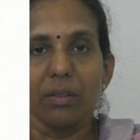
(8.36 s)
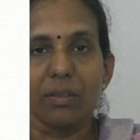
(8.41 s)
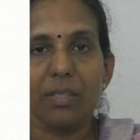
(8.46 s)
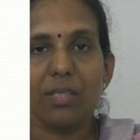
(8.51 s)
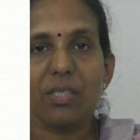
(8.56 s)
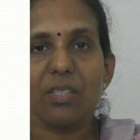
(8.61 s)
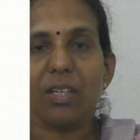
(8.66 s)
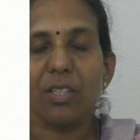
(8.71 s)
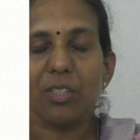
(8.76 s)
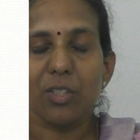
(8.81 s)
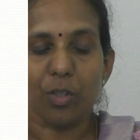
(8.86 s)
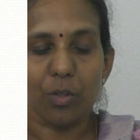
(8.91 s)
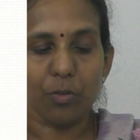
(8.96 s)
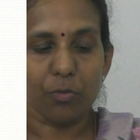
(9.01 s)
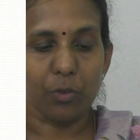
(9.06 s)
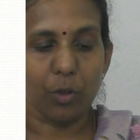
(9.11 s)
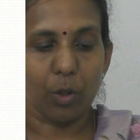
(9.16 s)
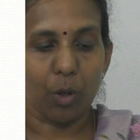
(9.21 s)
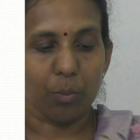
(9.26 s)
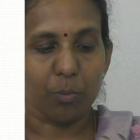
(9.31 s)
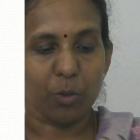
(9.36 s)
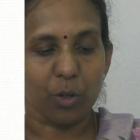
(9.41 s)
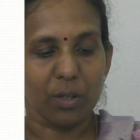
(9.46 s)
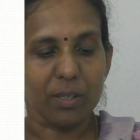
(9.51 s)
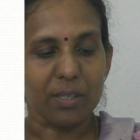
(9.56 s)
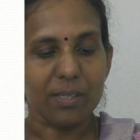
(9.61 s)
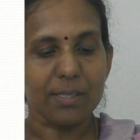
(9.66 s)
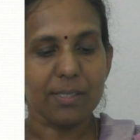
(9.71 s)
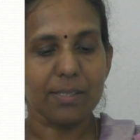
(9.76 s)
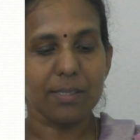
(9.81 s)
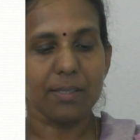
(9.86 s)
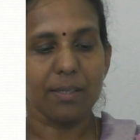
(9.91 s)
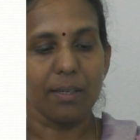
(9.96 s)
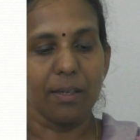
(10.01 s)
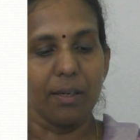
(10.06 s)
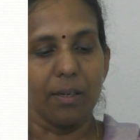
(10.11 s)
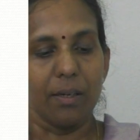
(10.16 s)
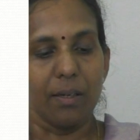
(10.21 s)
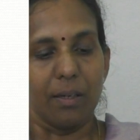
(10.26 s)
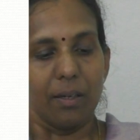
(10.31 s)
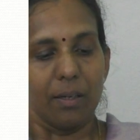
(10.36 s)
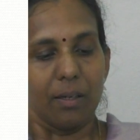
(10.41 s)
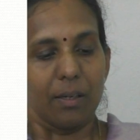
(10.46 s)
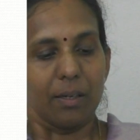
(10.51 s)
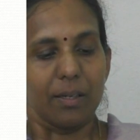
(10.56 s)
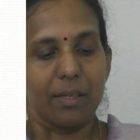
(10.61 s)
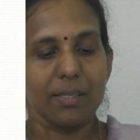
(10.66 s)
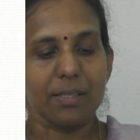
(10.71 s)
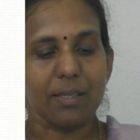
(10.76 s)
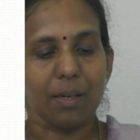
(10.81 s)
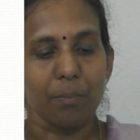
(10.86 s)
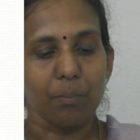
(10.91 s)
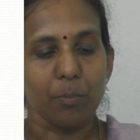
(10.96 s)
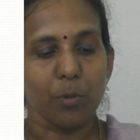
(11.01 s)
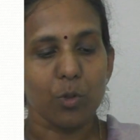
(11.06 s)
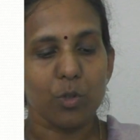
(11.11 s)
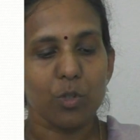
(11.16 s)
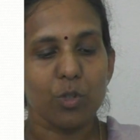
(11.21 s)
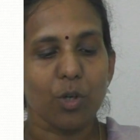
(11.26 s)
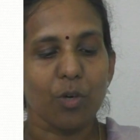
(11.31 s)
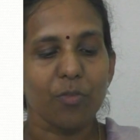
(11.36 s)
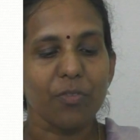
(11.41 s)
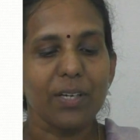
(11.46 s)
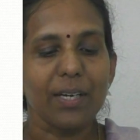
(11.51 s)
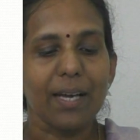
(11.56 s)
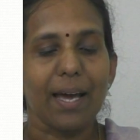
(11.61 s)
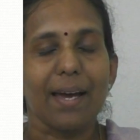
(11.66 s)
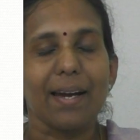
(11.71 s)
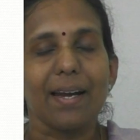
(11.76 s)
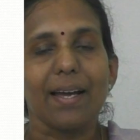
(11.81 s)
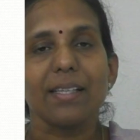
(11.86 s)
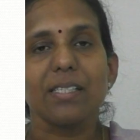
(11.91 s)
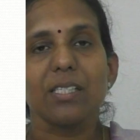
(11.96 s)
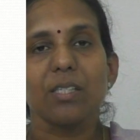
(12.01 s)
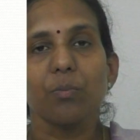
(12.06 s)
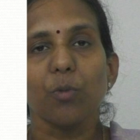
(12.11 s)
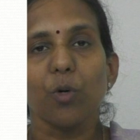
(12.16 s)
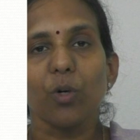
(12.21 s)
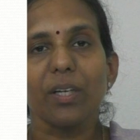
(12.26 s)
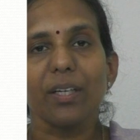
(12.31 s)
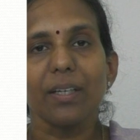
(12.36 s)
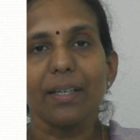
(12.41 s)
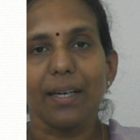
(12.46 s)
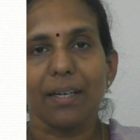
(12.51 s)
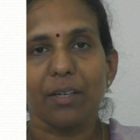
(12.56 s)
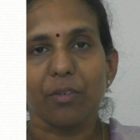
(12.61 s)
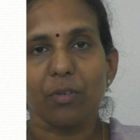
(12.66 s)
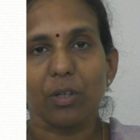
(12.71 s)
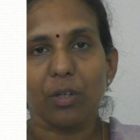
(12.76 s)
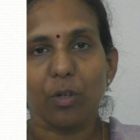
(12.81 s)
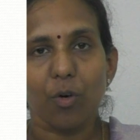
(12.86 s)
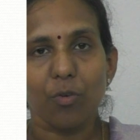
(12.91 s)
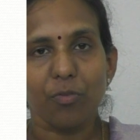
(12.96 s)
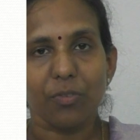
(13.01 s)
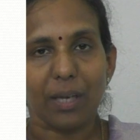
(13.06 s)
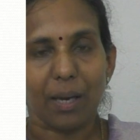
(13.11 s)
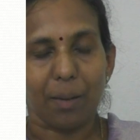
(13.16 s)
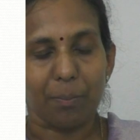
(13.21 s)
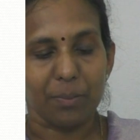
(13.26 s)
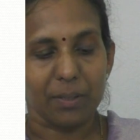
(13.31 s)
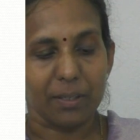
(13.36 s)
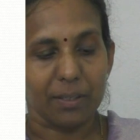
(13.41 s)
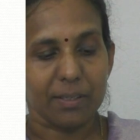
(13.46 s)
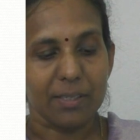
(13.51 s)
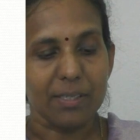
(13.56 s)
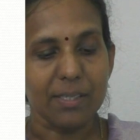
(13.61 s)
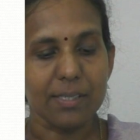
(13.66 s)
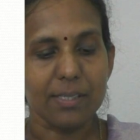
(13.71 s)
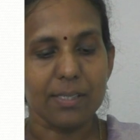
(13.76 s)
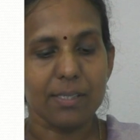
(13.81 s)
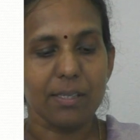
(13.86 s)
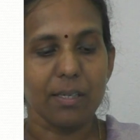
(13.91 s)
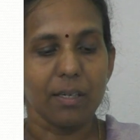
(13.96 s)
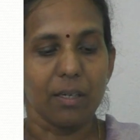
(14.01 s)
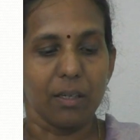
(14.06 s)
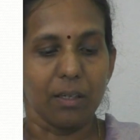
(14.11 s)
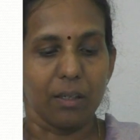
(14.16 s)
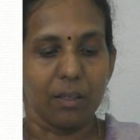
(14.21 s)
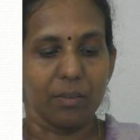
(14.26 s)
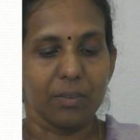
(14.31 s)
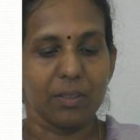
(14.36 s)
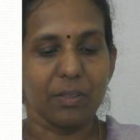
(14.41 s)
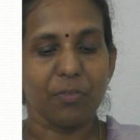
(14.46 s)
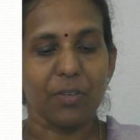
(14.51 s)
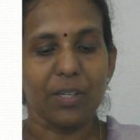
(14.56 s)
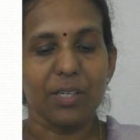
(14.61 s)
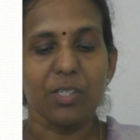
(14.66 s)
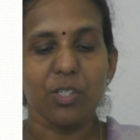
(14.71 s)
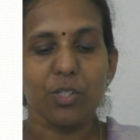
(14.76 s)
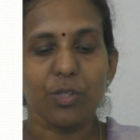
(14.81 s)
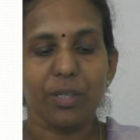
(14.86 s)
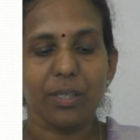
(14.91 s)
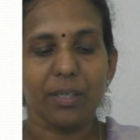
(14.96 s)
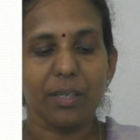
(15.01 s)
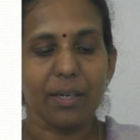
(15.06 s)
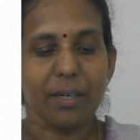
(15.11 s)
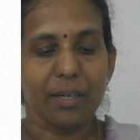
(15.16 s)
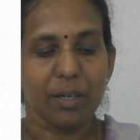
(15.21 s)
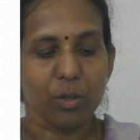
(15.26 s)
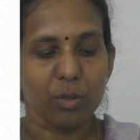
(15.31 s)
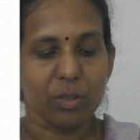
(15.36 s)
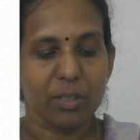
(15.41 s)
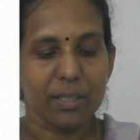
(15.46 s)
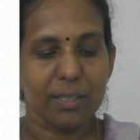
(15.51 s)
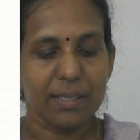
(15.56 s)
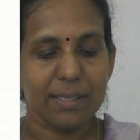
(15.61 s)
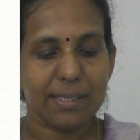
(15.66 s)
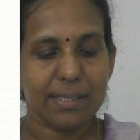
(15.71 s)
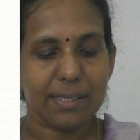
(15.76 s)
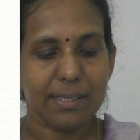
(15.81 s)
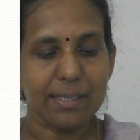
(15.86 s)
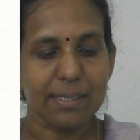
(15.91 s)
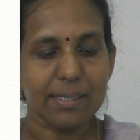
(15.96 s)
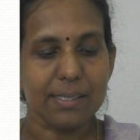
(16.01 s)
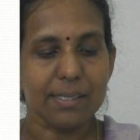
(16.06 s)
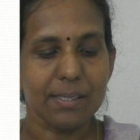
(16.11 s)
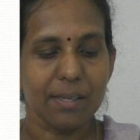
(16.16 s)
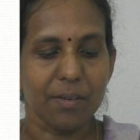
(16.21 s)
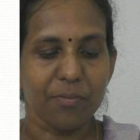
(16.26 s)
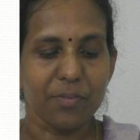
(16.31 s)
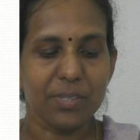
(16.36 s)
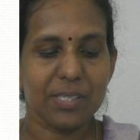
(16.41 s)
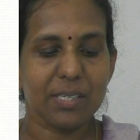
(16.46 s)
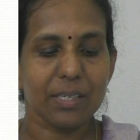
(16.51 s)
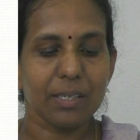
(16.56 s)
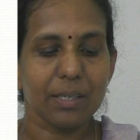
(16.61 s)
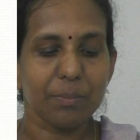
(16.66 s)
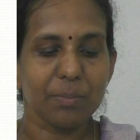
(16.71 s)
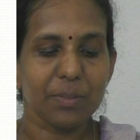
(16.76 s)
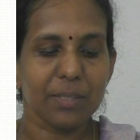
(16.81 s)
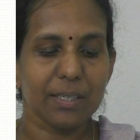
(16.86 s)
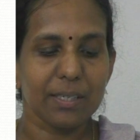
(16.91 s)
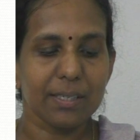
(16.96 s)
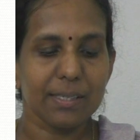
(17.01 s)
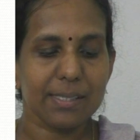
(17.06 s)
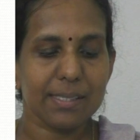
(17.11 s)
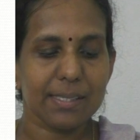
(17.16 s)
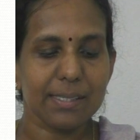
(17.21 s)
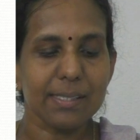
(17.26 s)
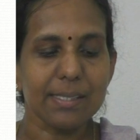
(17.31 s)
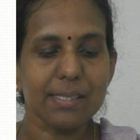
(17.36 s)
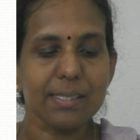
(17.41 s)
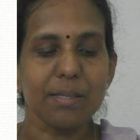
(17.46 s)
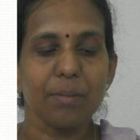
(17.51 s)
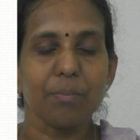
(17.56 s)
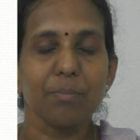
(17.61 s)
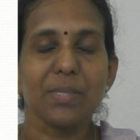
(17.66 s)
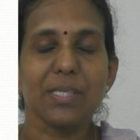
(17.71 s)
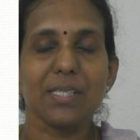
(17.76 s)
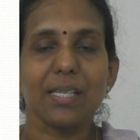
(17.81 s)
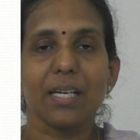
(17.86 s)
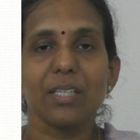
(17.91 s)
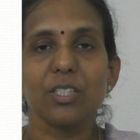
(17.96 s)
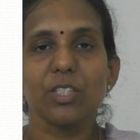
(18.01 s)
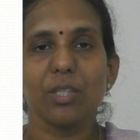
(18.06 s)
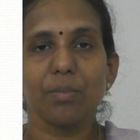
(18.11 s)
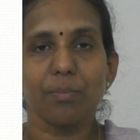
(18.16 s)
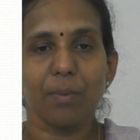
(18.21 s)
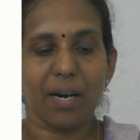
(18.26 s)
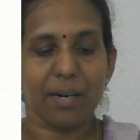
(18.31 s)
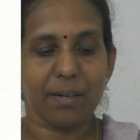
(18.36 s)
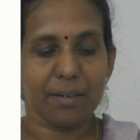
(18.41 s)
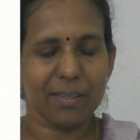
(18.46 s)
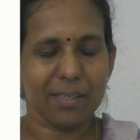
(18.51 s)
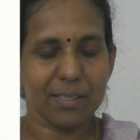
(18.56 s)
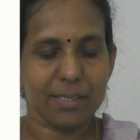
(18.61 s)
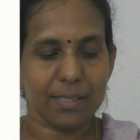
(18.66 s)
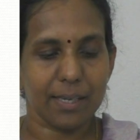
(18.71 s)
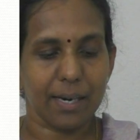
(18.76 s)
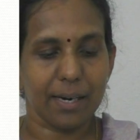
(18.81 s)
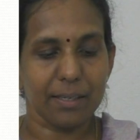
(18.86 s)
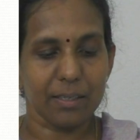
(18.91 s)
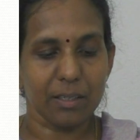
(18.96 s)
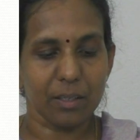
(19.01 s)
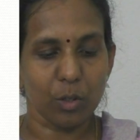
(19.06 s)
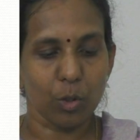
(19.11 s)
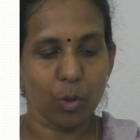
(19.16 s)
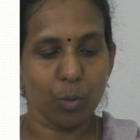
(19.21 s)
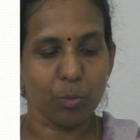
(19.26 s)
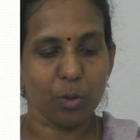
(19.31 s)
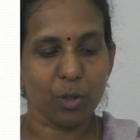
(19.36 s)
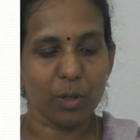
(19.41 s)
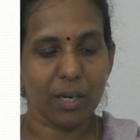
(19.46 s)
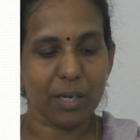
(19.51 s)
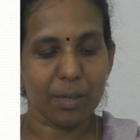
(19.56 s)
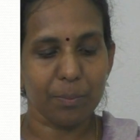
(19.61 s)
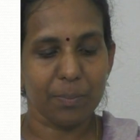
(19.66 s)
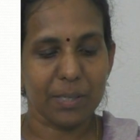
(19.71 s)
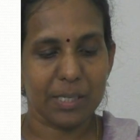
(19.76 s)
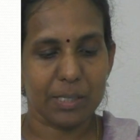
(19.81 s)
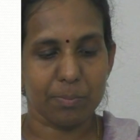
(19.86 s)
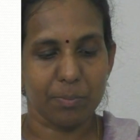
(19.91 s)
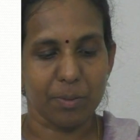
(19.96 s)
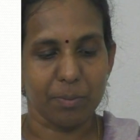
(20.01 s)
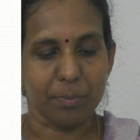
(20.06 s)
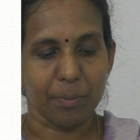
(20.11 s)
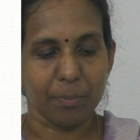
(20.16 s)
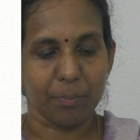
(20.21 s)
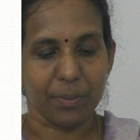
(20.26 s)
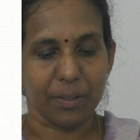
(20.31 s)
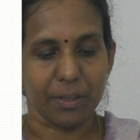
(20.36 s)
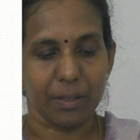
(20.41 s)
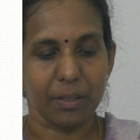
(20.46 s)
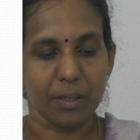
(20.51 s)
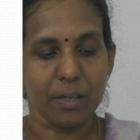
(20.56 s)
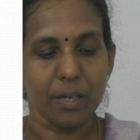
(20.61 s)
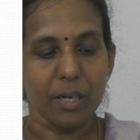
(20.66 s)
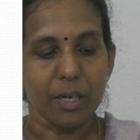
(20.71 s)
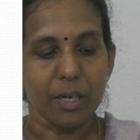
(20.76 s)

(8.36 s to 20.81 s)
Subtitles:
The structure of glomerulus is composed of an anastomotic network of capillaries, the fenestrated endothelial cells, visceral epithelial cells, mesangial matrix and the glomerular basement membrane.